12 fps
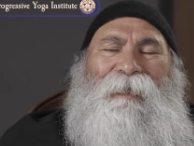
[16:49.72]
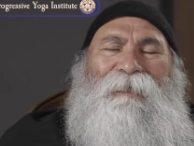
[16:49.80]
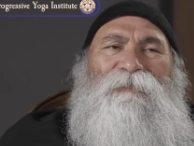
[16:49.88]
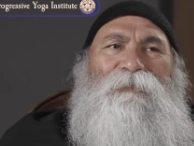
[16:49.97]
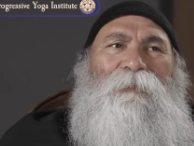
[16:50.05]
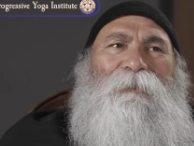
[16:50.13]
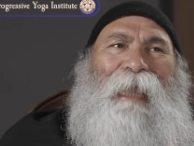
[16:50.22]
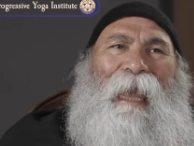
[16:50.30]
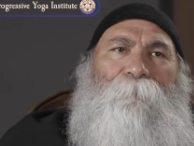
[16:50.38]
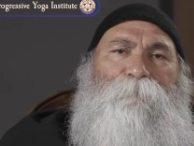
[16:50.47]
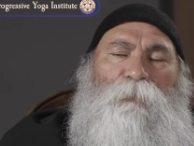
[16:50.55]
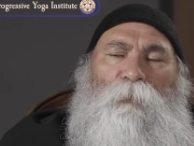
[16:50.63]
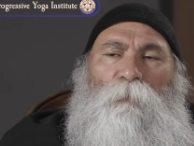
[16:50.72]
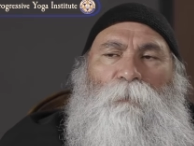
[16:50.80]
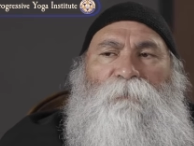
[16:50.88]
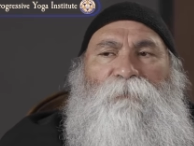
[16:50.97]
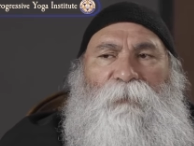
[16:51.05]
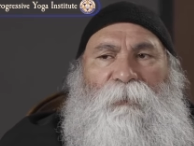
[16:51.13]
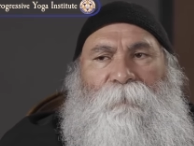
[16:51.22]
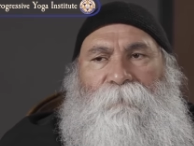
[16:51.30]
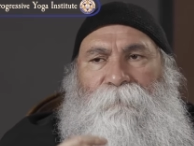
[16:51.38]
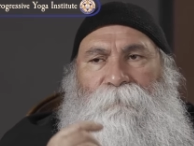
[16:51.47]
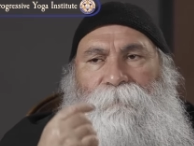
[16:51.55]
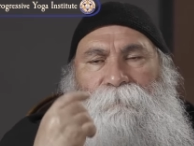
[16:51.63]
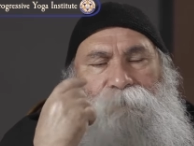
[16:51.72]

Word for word: is not absolute freedom.